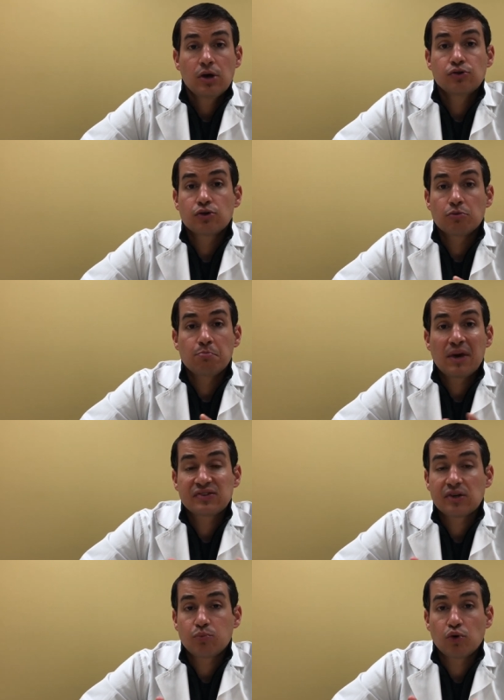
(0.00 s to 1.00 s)
You could
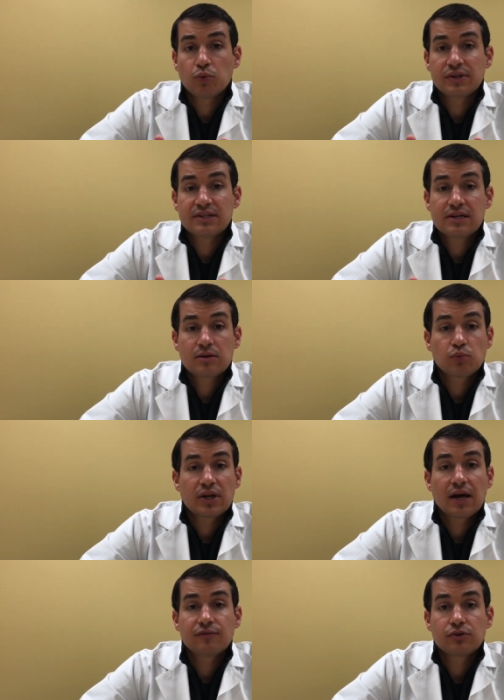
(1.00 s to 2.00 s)
mess up what we did and we'd
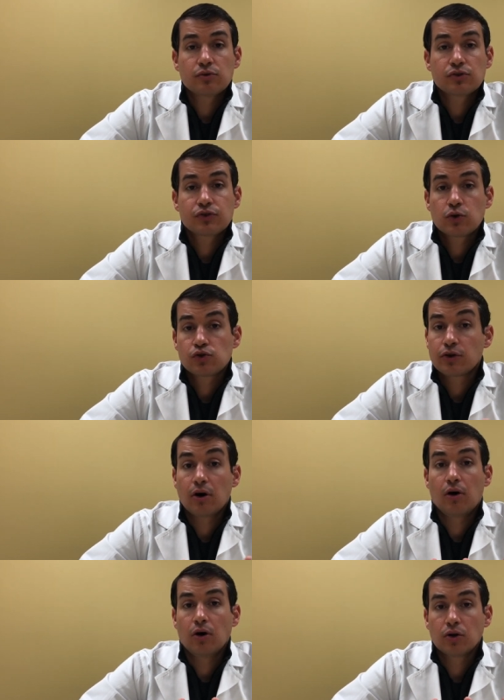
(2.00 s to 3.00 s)
have to do the surgery
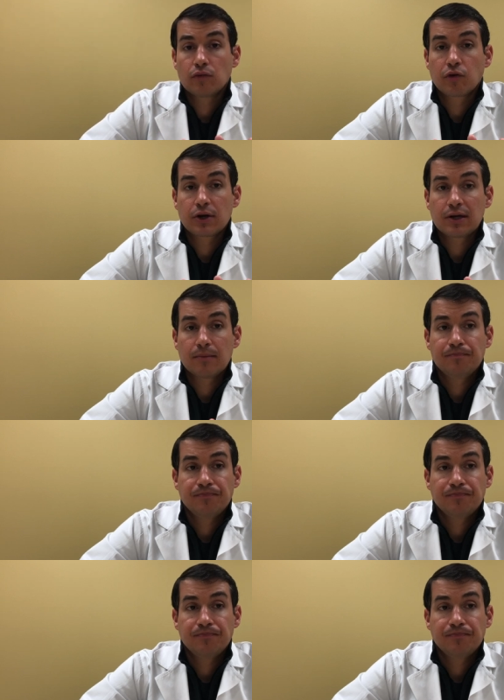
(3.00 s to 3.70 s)
all over again.